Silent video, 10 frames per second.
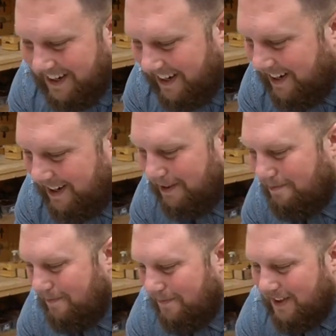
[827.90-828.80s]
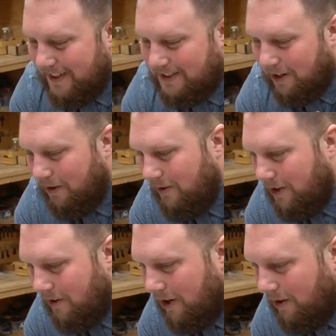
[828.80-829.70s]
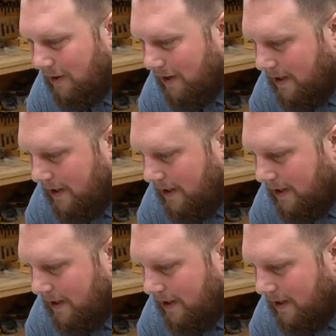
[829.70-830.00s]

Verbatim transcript: Um, so, you know,